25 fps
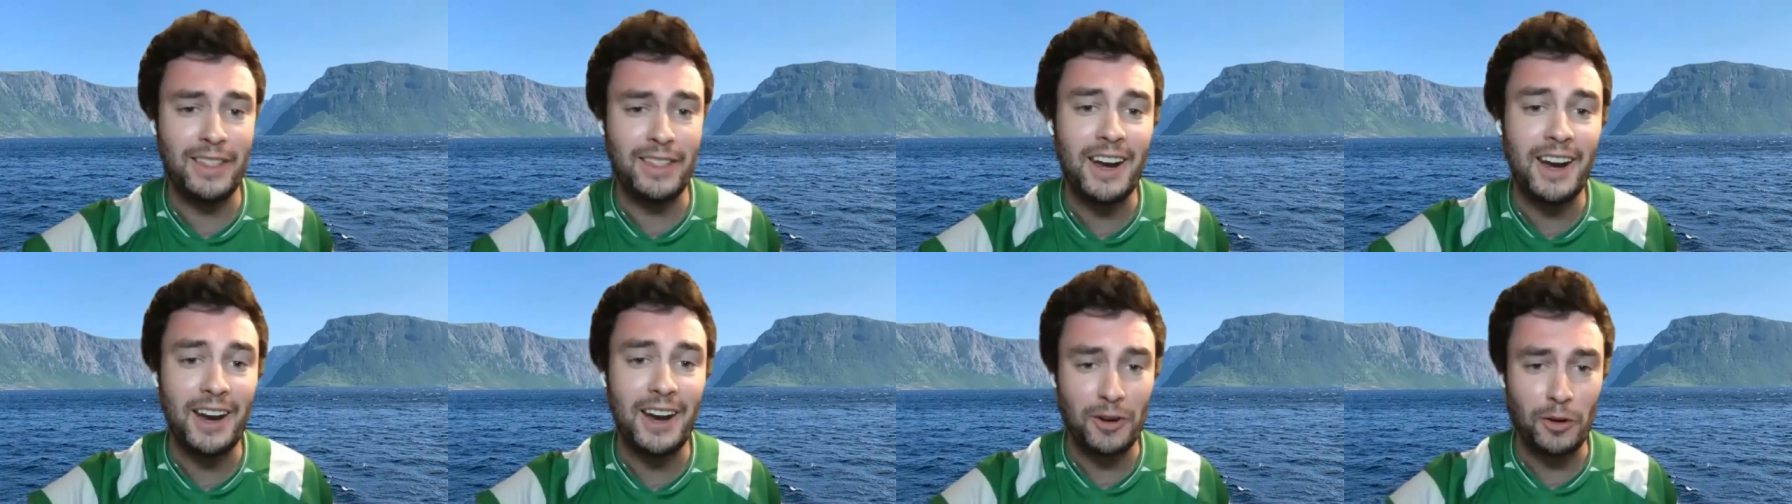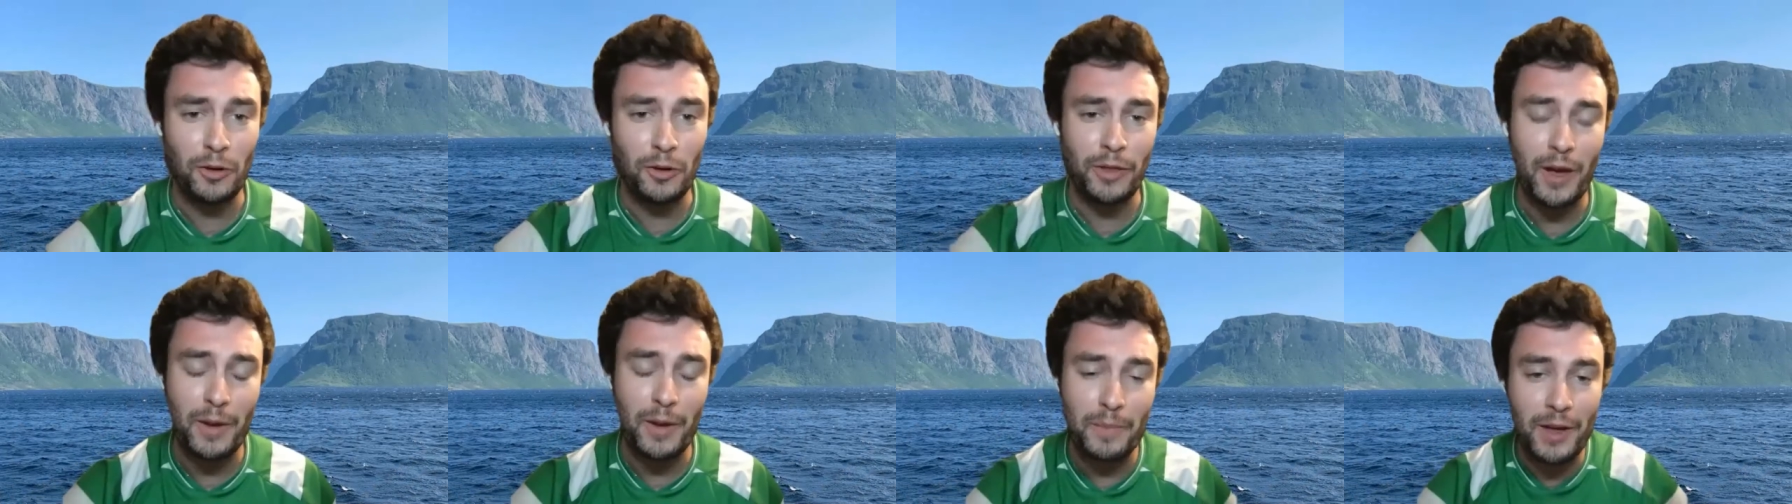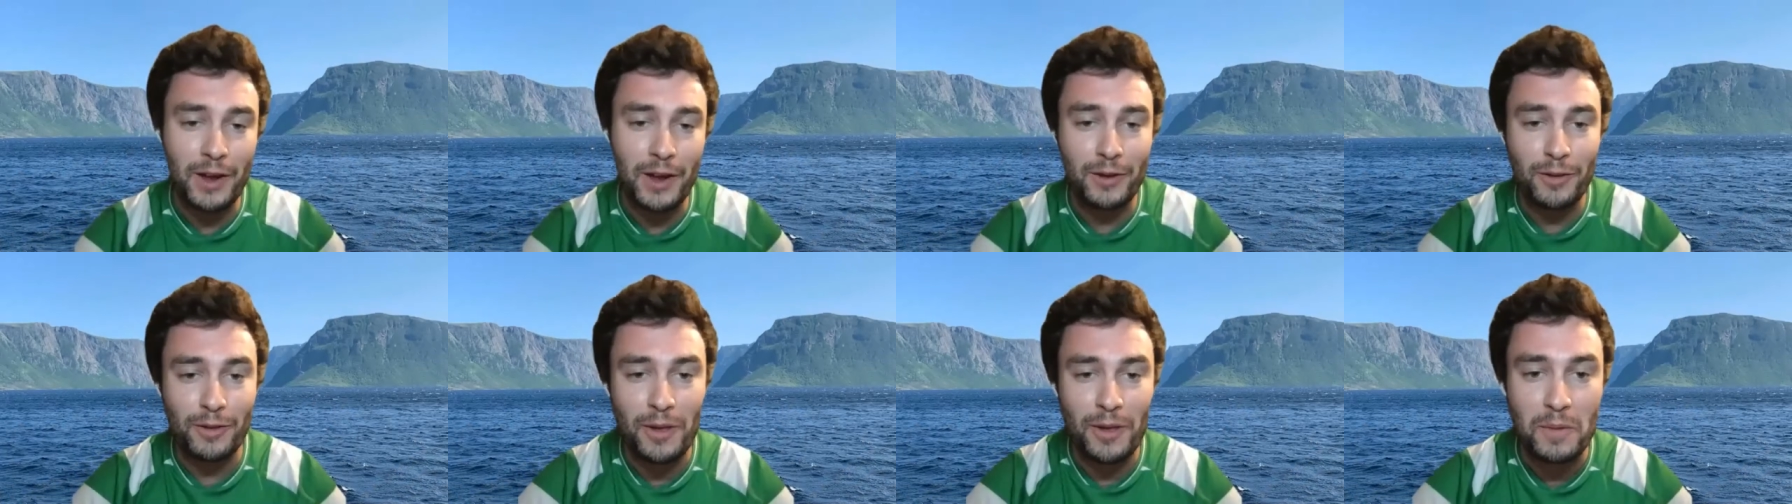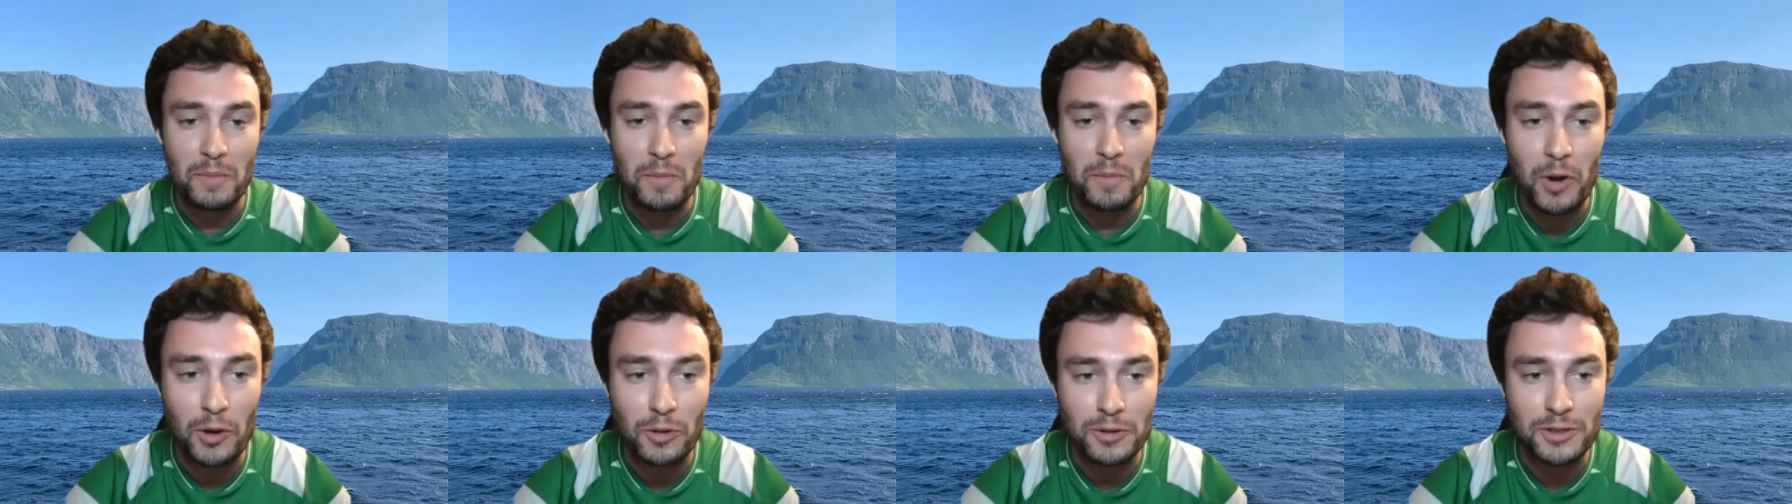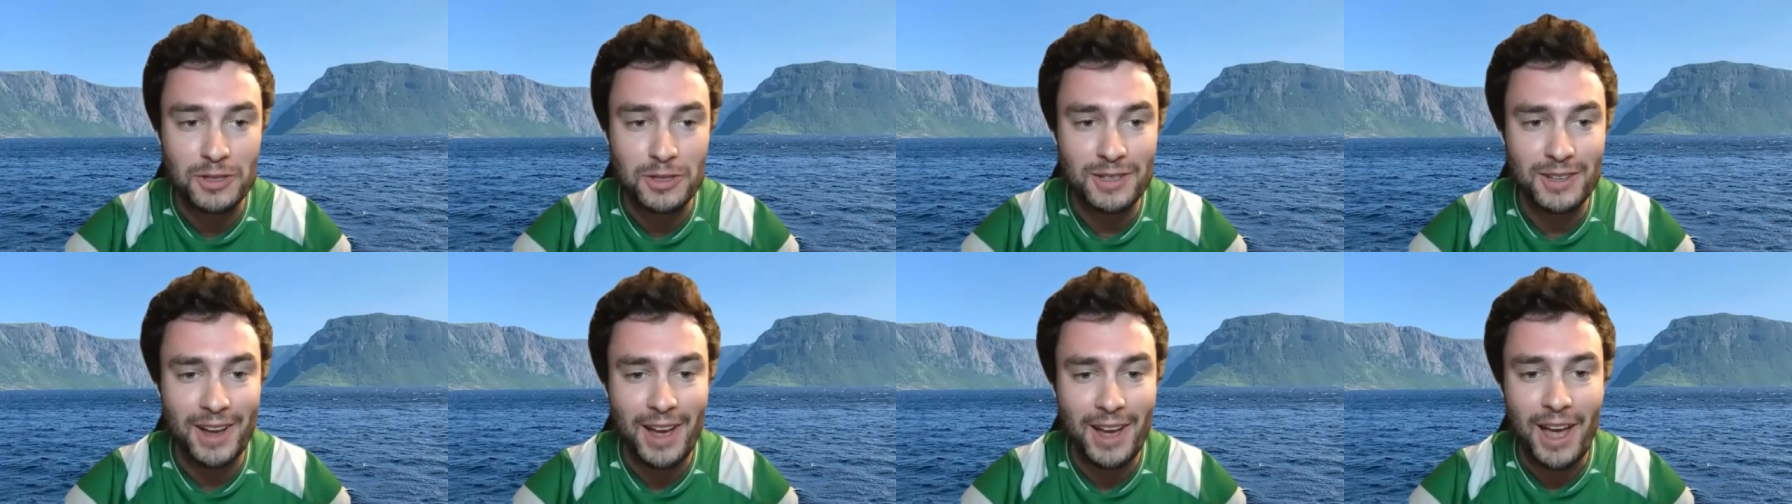that I know that better than
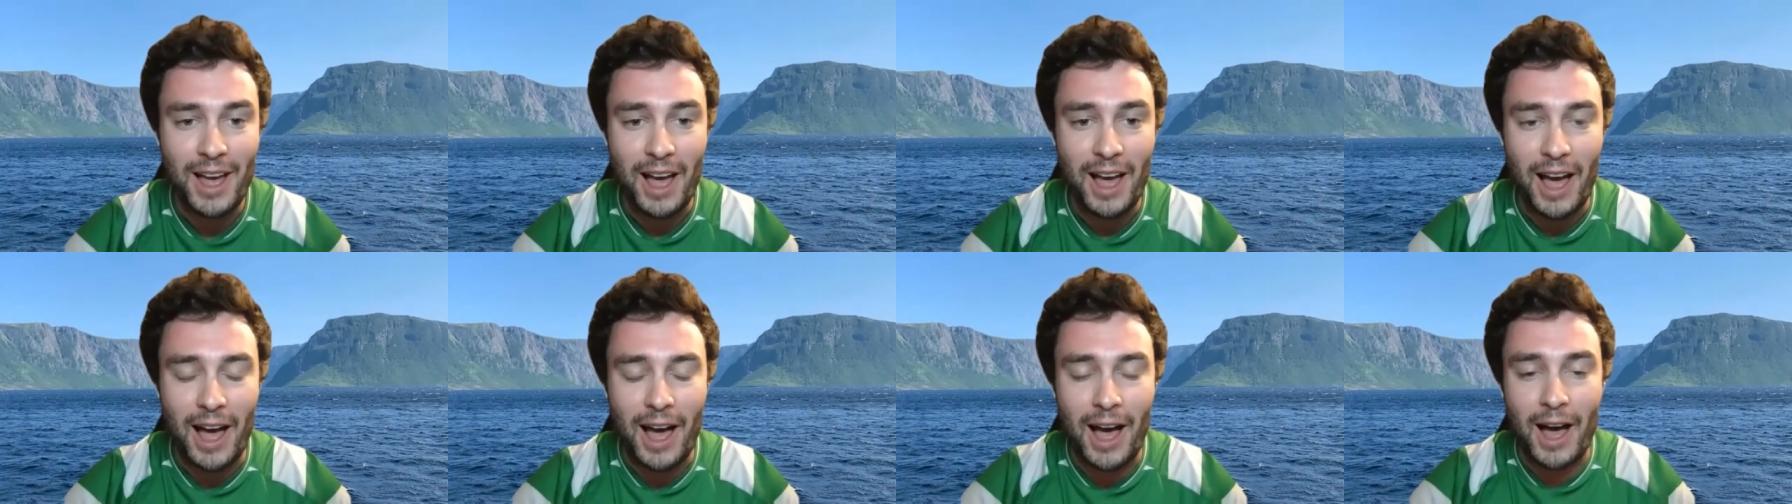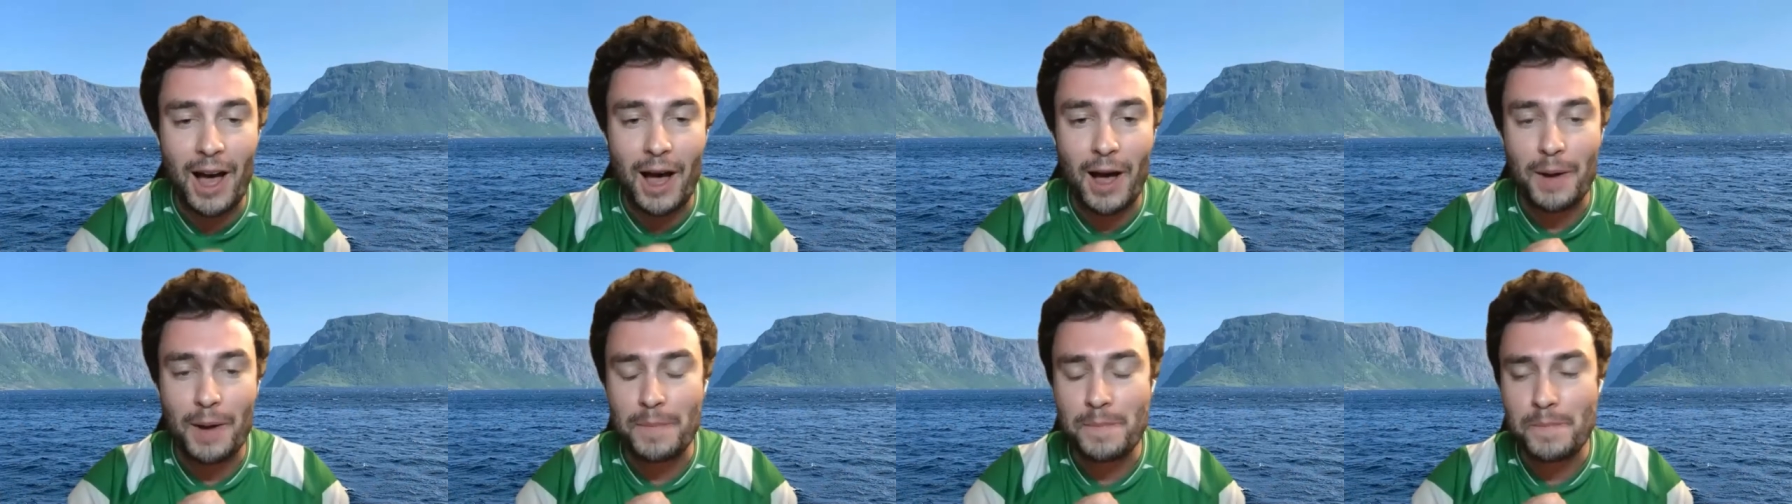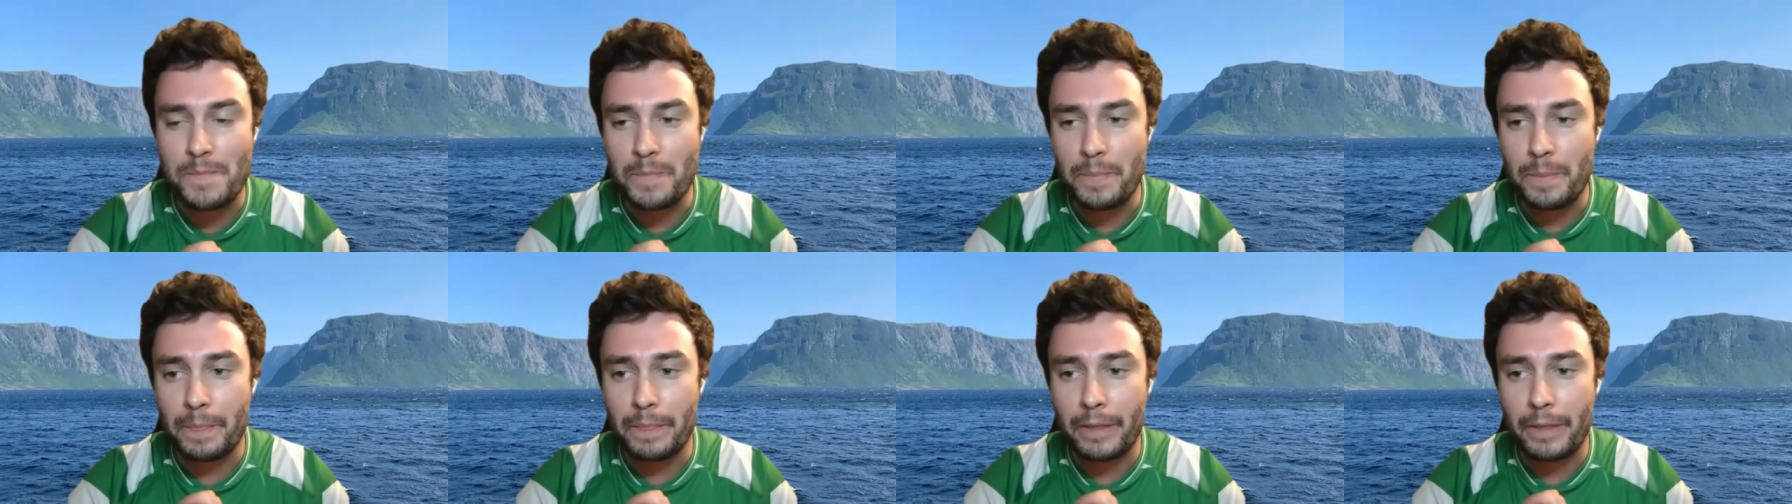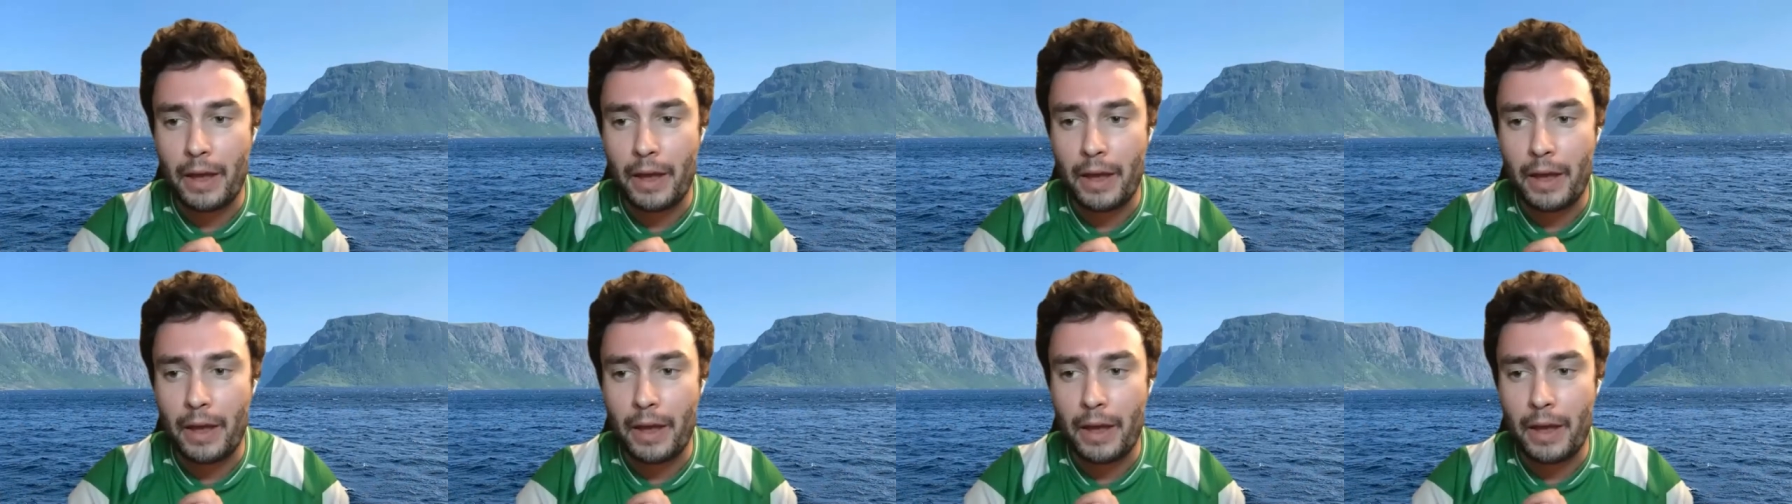most. And